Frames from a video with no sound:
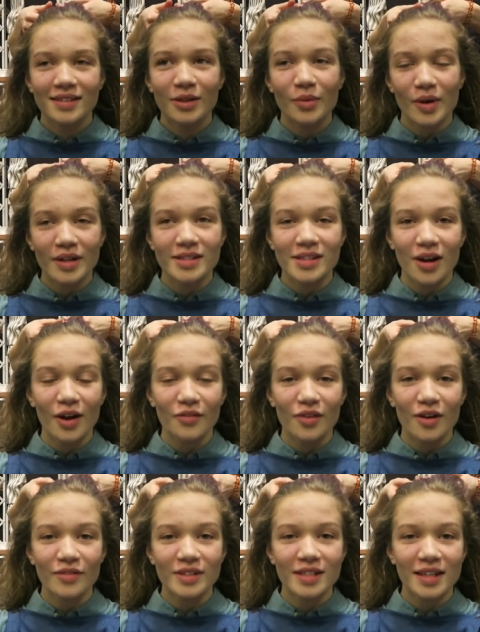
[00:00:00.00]
you want to starve,
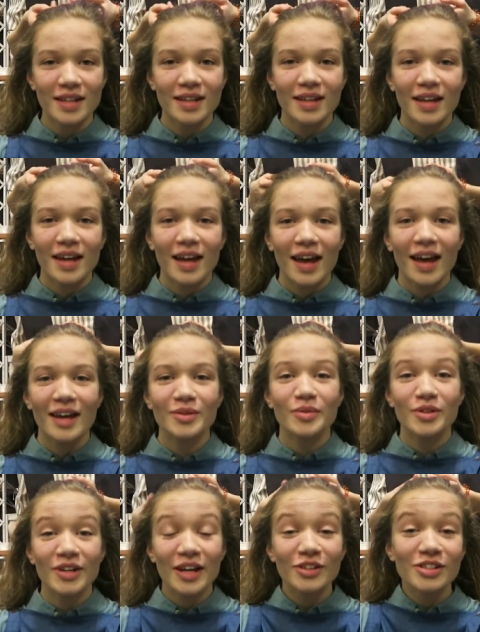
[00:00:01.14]
obviously. And
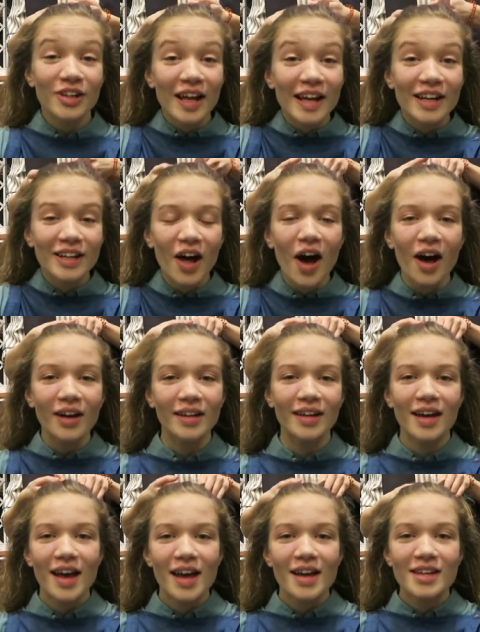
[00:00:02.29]
we're here till eight o'clock.
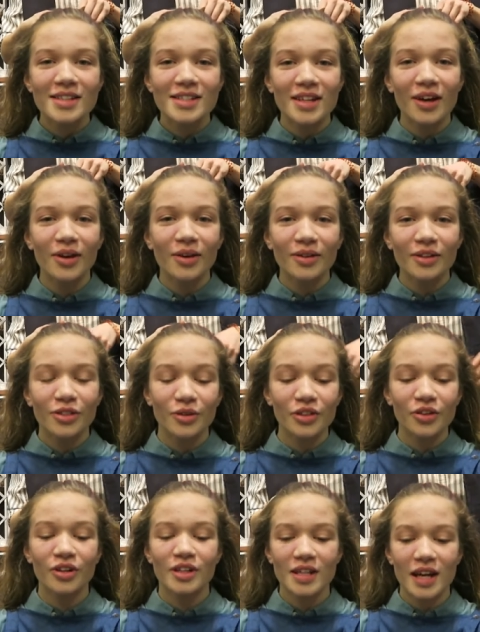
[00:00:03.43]
So three
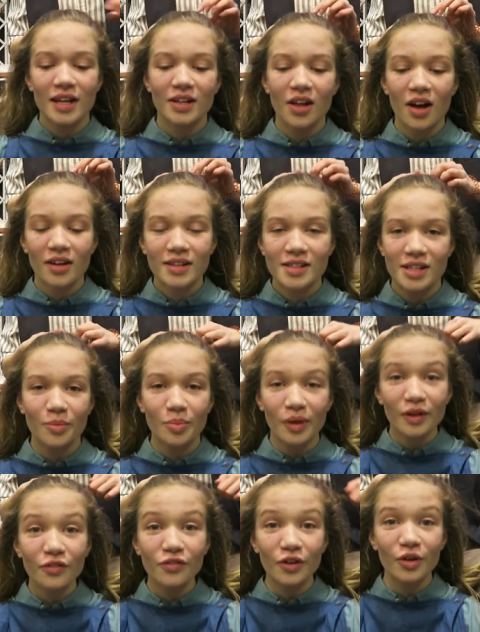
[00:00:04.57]
thirty to eight o'clock, so
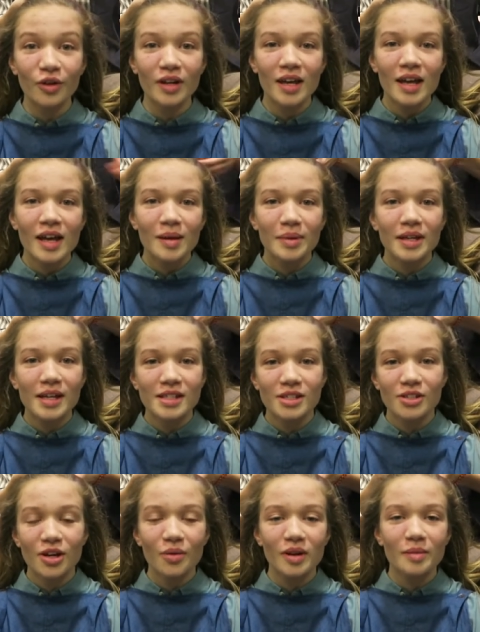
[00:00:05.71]
bring food, because you
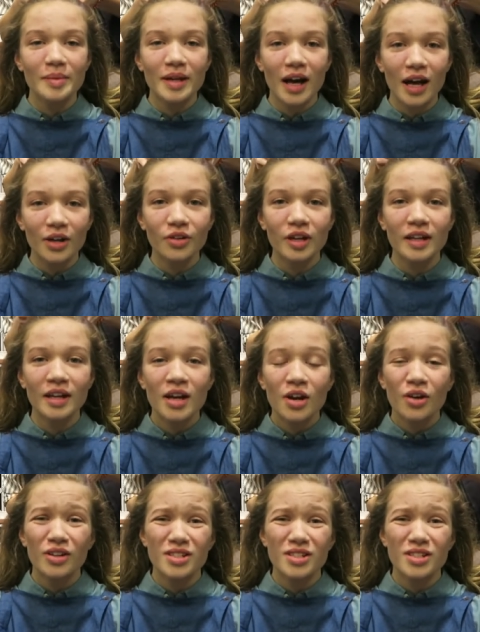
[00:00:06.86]
don't want to be hungry, or